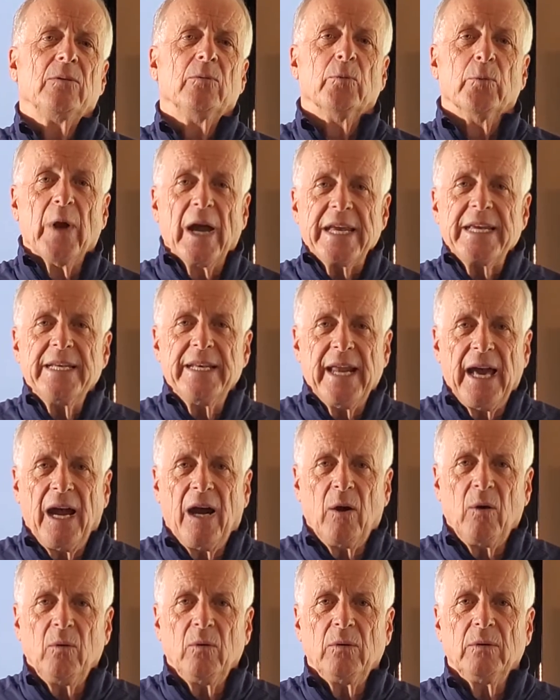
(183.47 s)
right
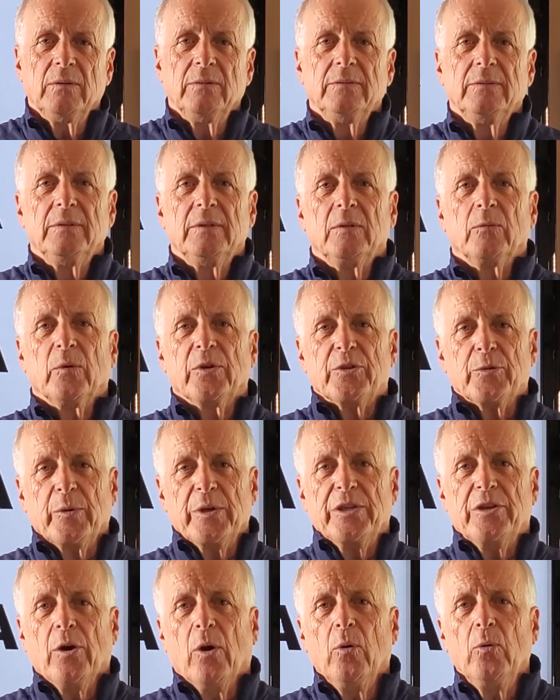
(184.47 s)
now, which we
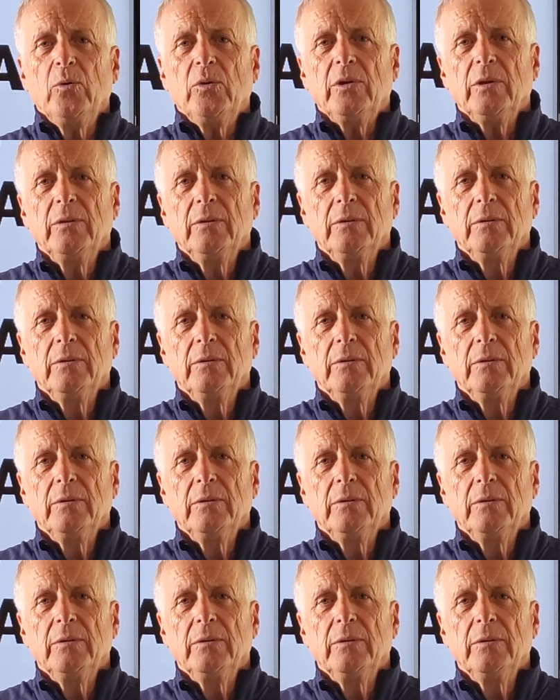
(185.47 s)
don't,